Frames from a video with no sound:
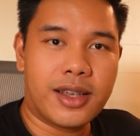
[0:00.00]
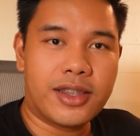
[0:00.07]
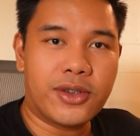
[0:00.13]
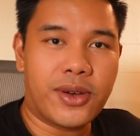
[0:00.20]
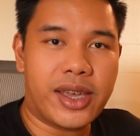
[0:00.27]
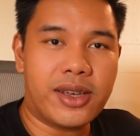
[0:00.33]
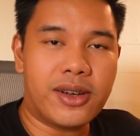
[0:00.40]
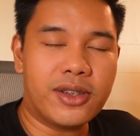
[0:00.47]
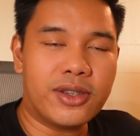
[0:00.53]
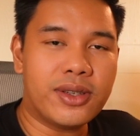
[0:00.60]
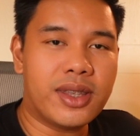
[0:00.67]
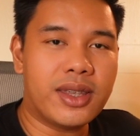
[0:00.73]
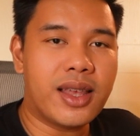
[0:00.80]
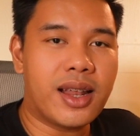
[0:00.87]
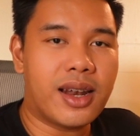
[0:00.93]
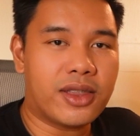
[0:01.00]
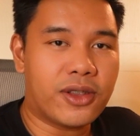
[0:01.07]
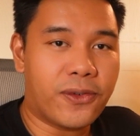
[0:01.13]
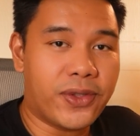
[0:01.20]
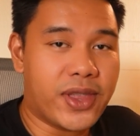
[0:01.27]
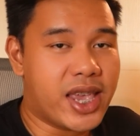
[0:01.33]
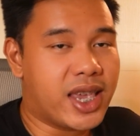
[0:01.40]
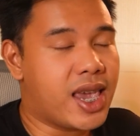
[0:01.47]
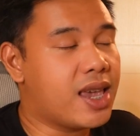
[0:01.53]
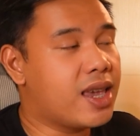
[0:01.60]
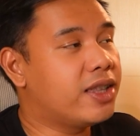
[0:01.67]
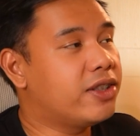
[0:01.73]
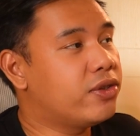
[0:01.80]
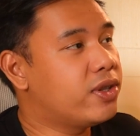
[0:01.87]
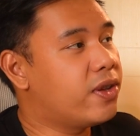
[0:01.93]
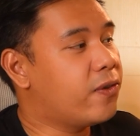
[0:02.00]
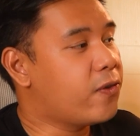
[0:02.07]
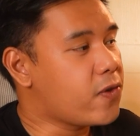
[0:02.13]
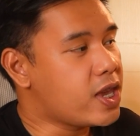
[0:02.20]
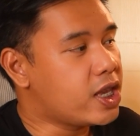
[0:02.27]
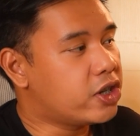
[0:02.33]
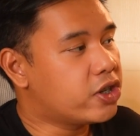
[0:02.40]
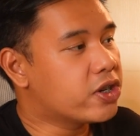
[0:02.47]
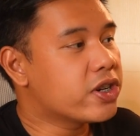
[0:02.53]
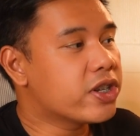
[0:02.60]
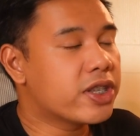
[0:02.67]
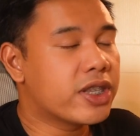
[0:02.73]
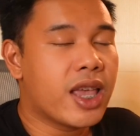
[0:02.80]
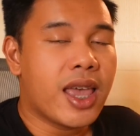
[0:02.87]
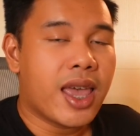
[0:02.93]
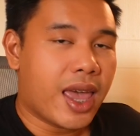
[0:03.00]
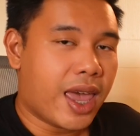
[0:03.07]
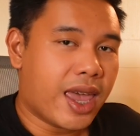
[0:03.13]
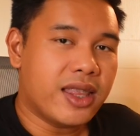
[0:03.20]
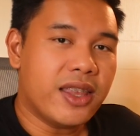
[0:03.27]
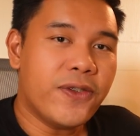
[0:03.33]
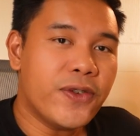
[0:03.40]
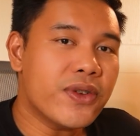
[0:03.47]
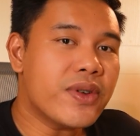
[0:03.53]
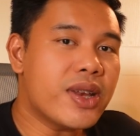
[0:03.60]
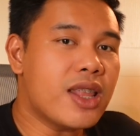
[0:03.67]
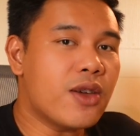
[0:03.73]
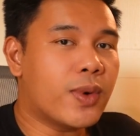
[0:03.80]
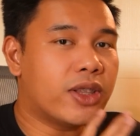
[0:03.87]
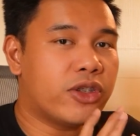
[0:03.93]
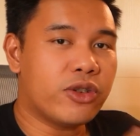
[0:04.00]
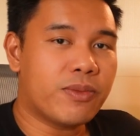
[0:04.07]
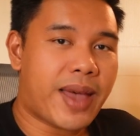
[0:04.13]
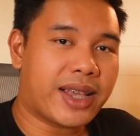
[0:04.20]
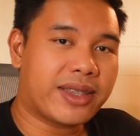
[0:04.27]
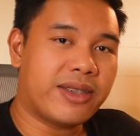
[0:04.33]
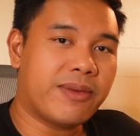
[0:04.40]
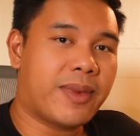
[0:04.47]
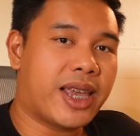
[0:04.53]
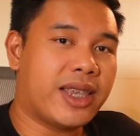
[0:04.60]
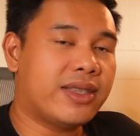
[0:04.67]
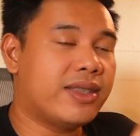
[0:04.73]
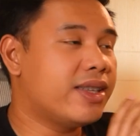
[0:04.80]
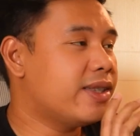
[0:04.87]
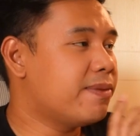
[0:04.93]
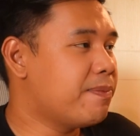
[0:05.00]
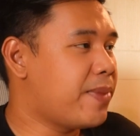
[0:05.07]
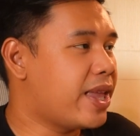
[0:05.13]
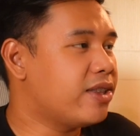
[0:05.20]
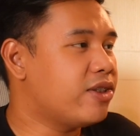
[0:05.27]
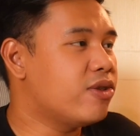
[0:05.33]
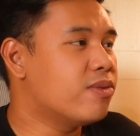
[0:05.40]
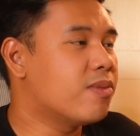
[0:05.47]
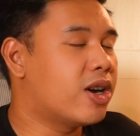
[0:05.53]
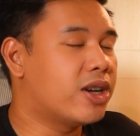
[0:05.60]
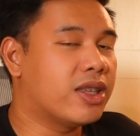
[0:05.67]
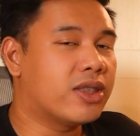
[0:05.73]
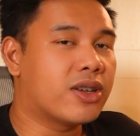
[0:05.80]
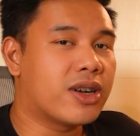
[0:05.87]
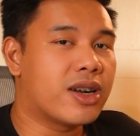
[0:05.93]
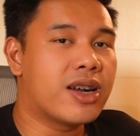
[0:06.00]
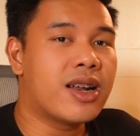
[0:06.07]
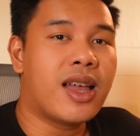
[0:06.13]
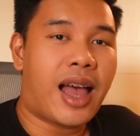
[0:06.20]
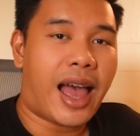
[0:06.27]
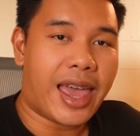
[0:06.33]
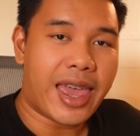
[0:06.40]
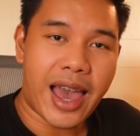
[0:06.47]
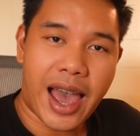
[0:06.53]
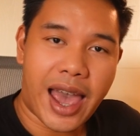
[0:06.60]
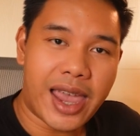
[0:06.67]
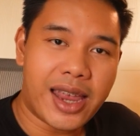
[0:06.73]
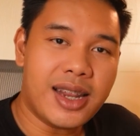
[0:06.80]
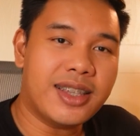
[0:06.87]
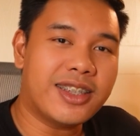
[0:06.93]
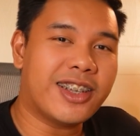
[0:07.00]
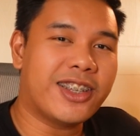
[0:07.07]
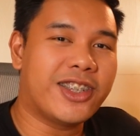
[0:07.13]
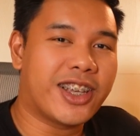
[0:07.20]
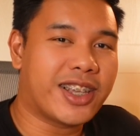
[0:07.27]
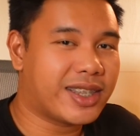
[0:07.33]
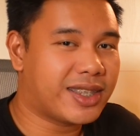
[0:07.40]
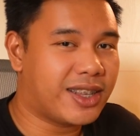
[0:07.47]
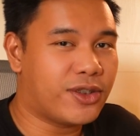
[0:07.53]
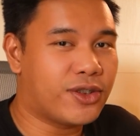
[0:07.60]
So I also did a lot of digging into the features, and if you really want to maximize this BenQ monitor, I highly suggest that